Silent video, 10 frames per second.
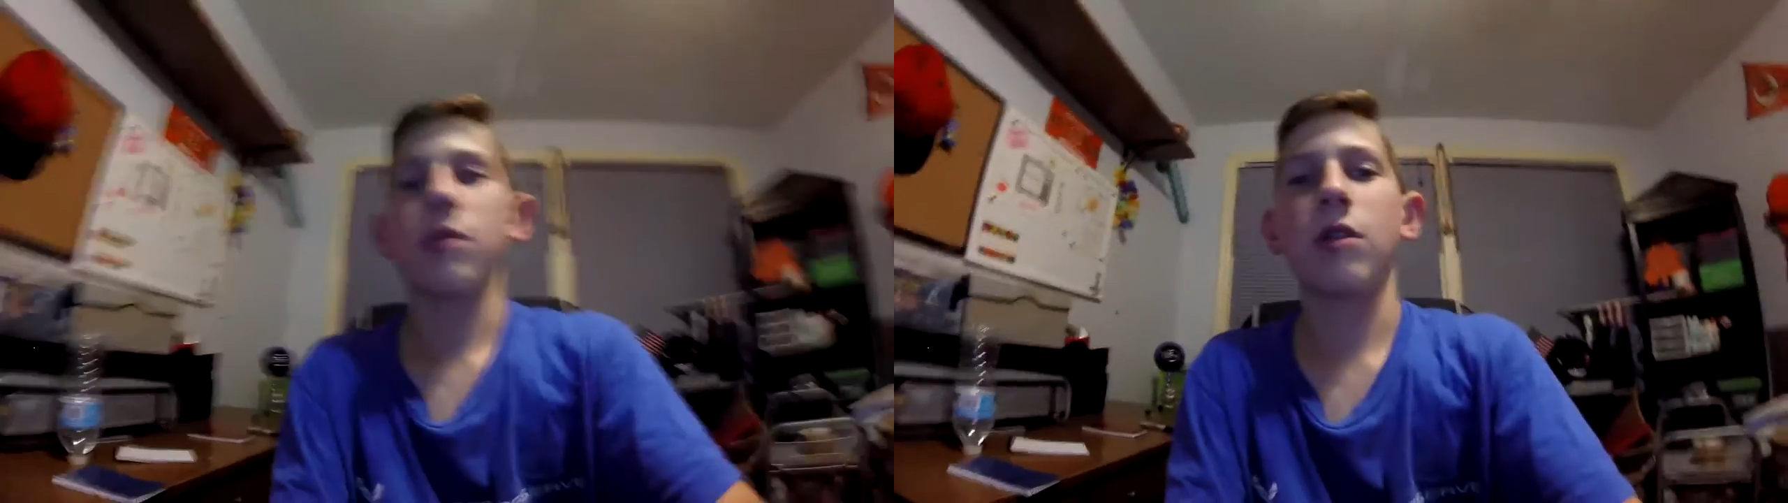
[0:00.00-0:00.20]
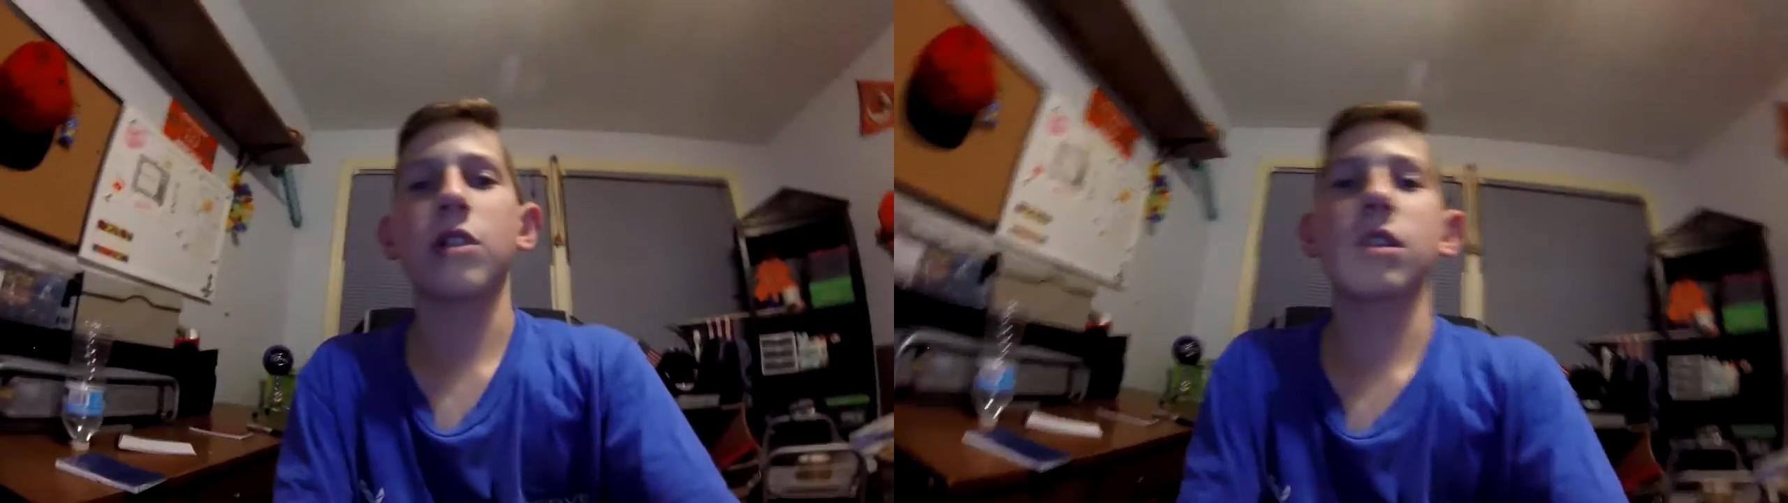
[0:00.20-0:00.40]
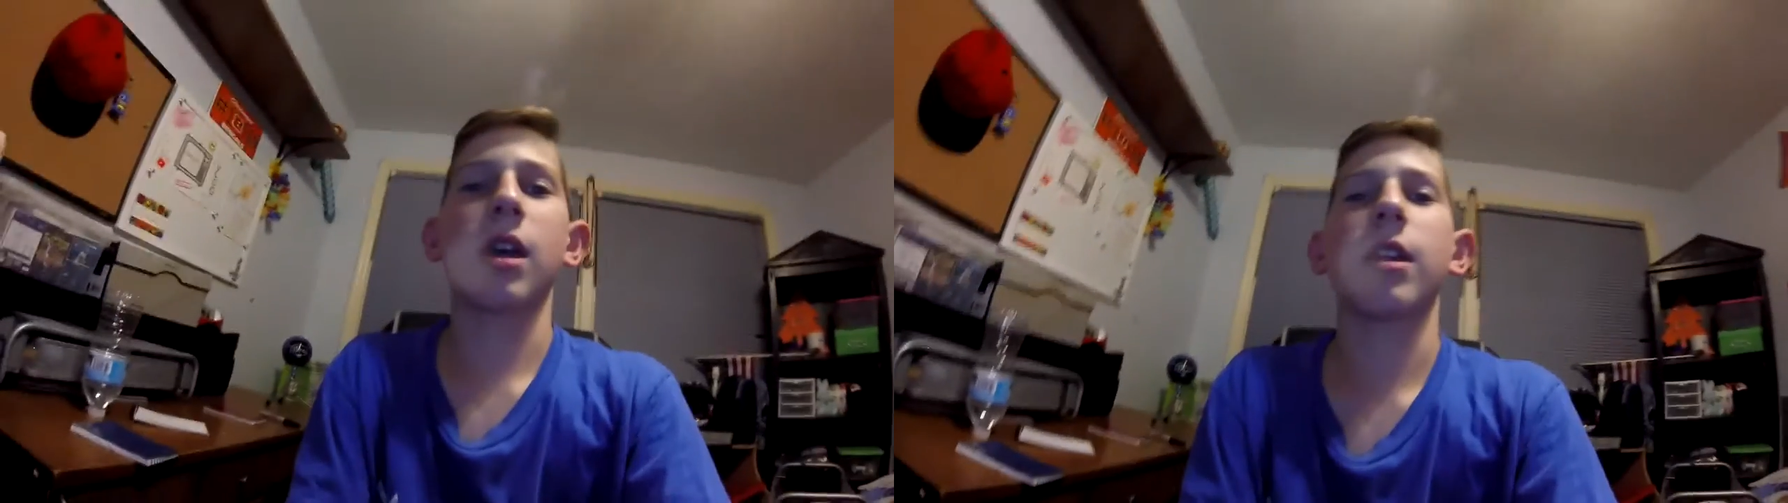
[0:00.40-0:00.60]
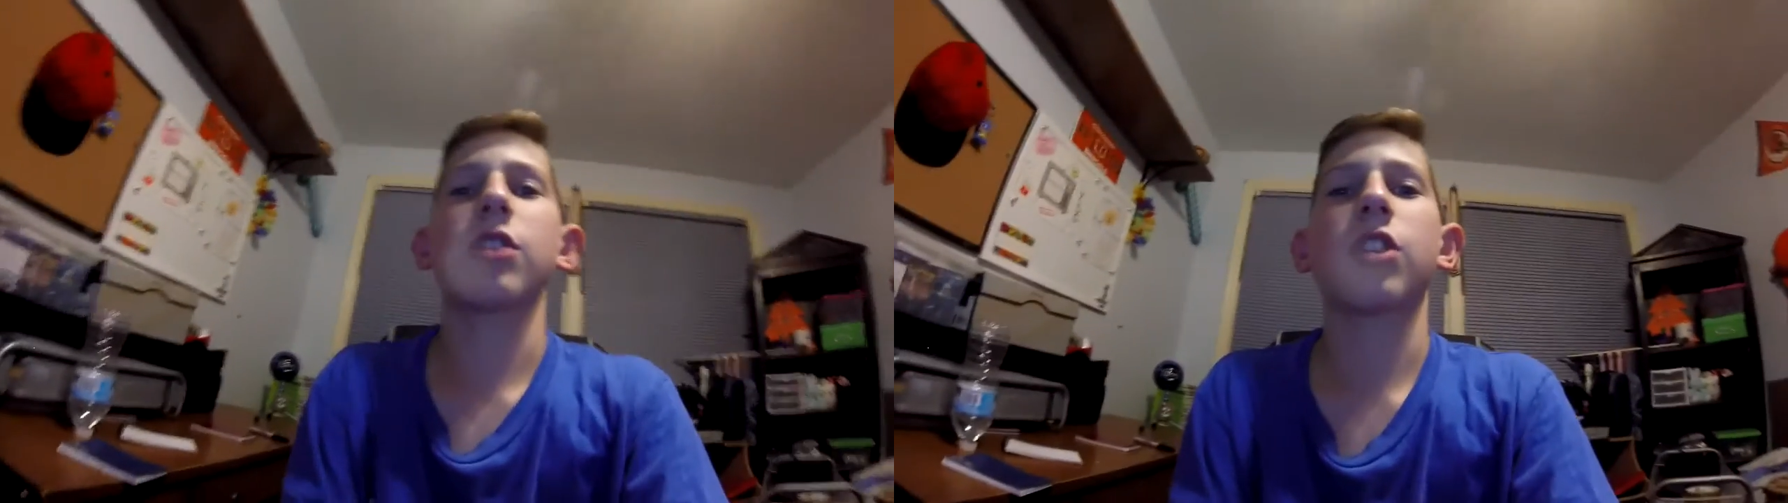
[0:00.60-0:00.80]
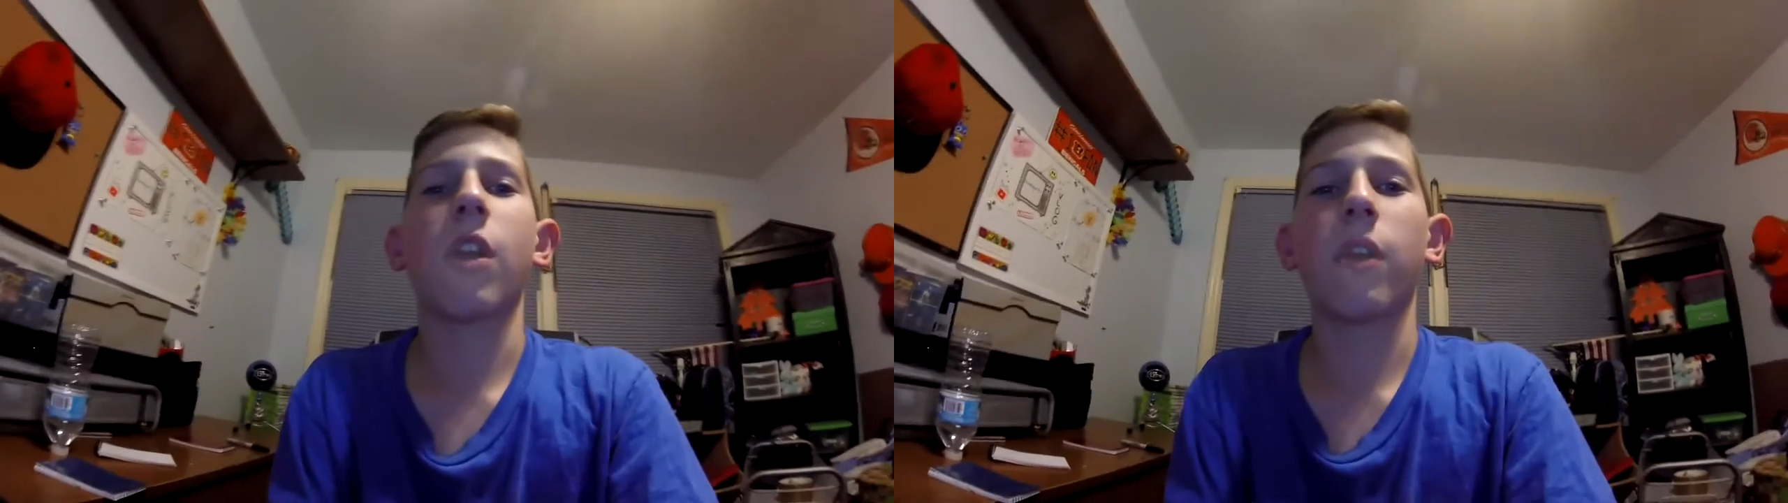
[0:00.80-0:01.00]
So I just got out of
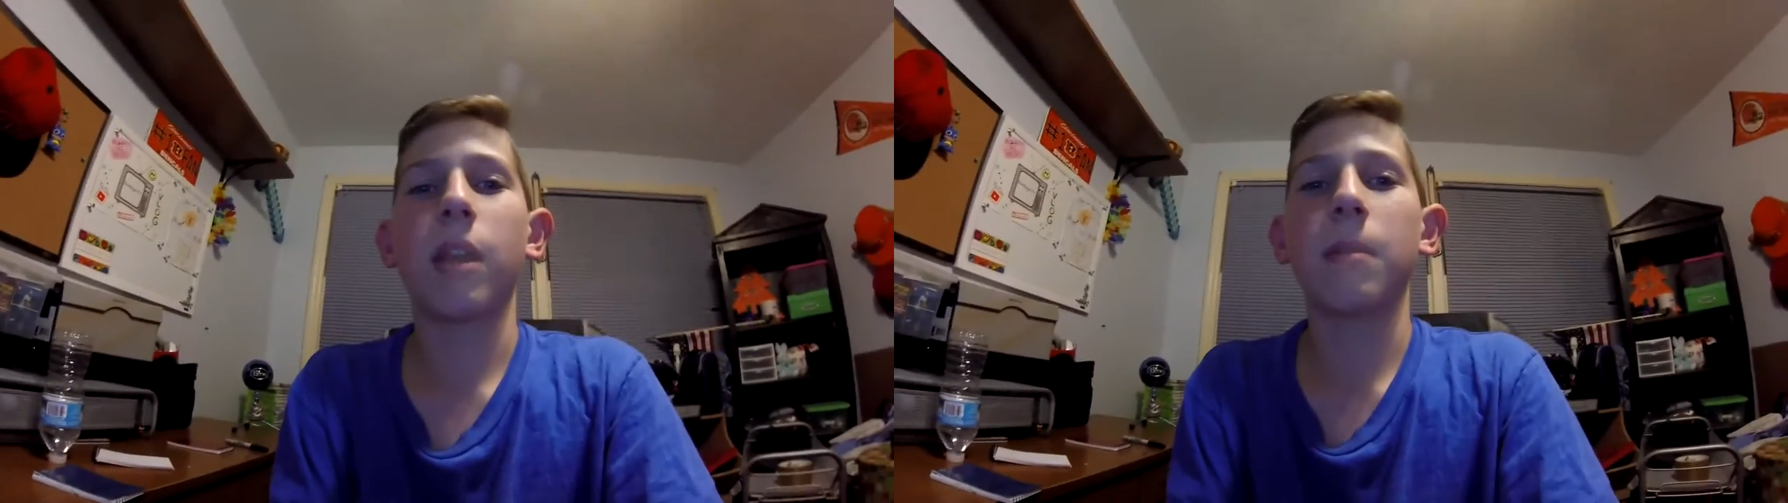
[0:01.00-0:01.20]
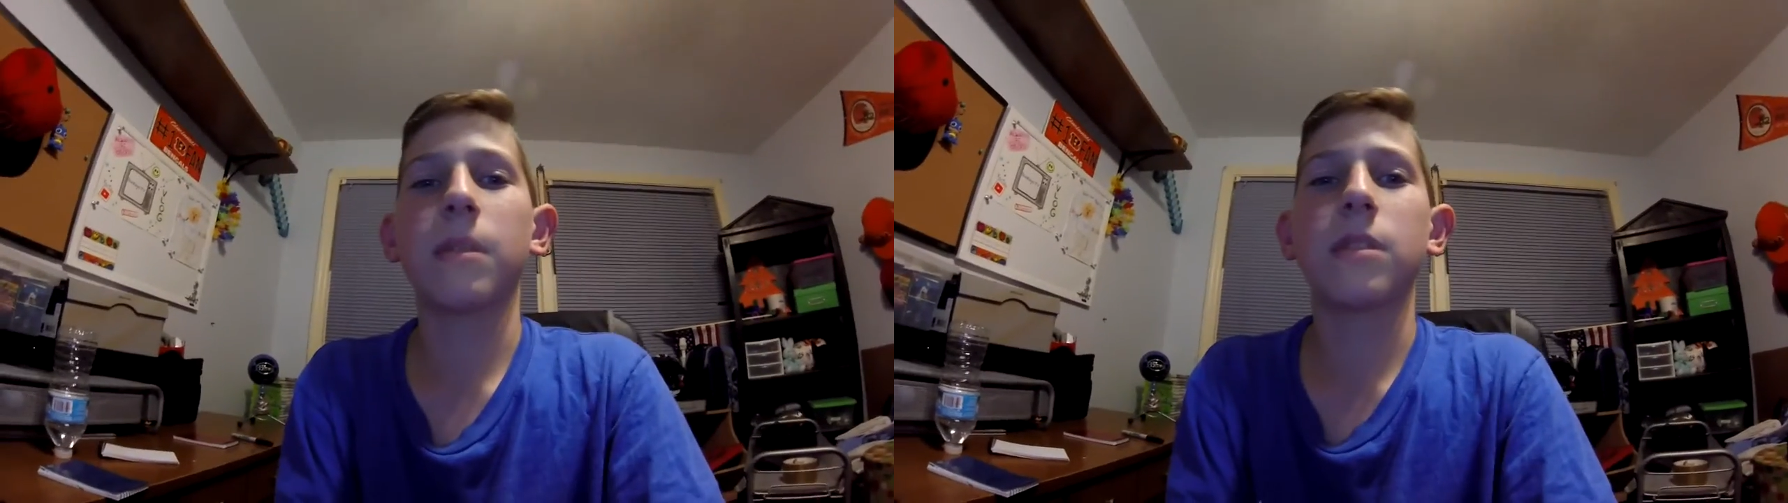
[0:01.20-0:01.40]
the shower, and I'm